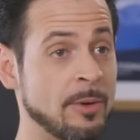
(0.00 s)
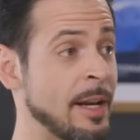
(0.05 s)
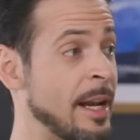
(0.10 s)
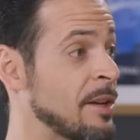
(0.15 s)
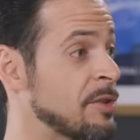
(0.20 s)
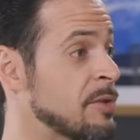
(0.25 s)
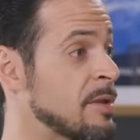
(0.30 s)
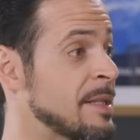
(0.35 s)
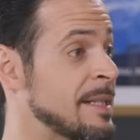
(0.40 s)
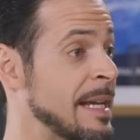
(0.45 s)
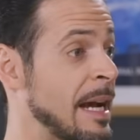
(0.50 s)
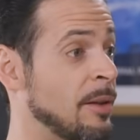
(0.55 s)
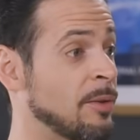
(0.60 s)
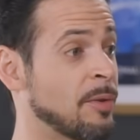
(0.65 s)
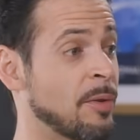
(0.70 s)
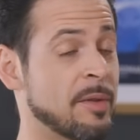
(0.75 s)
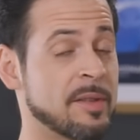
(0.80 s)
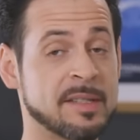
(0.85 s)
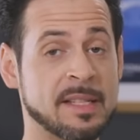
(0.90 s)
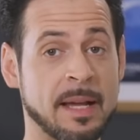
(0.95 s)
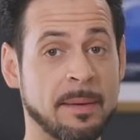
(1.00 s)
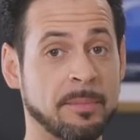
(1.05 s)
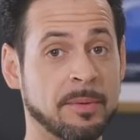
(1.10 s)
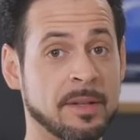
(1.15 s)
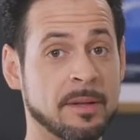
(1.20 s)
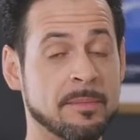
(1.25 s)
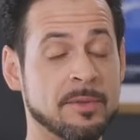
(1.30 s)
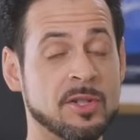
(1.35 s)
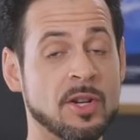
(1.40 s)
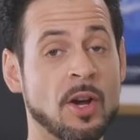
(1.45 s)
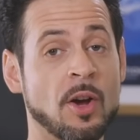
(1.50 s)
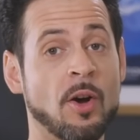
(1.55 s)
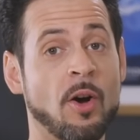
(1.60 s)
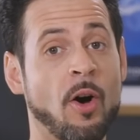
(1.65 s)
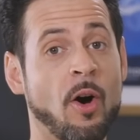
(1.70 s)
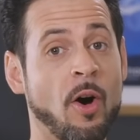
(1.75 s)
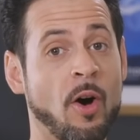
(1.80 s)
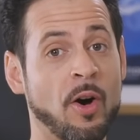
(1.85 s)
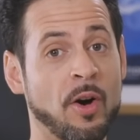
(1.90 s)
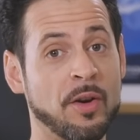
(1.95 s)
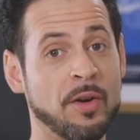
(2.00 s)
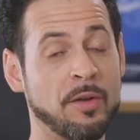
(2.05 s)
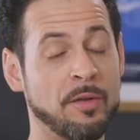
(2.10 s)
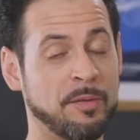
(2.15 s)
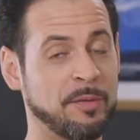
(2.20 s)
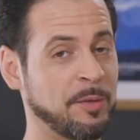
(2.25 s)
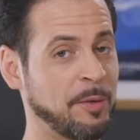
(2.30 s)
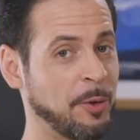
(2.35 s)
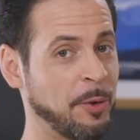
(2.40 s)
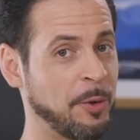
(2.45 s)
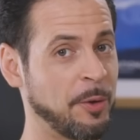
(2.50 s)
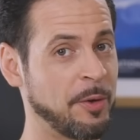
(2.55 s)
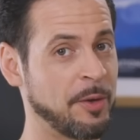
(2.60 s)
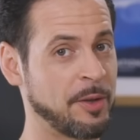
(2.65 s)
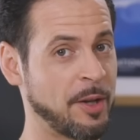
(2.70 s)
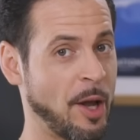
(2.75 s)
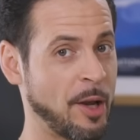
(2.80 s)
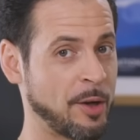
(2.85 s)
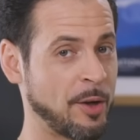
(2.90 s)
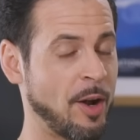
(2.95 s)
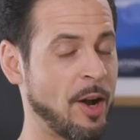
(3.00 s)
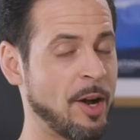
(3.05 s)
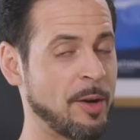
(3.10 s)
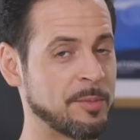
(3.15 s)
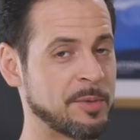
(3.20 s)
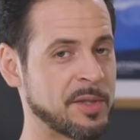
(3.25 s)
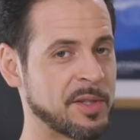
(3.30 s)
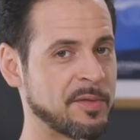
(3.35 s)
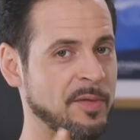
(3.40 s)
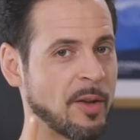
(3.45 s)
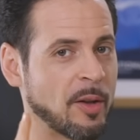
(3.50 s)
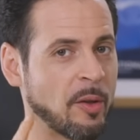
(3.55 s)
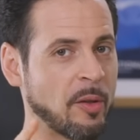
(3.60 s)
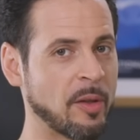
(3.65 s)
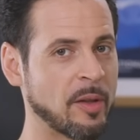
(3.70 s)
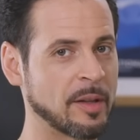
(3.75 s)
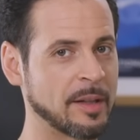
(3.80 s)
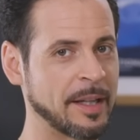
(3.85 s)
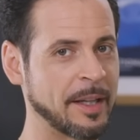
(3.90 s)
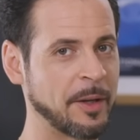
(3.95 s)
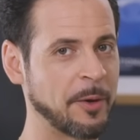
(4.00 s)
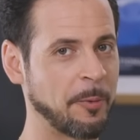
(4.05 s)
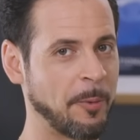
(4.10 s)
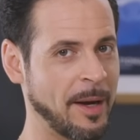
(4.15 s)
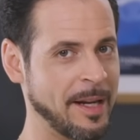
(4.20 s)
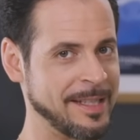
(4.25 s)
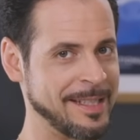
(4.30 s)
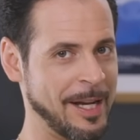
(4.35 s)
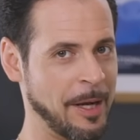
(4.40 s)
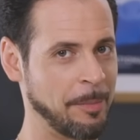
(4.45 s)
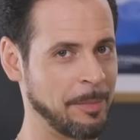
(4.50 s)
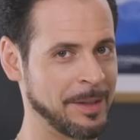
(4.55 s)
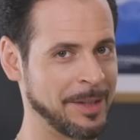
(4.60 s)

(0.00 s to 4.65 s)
you can actually download the sample image on phlearn.com. Just follow the link right down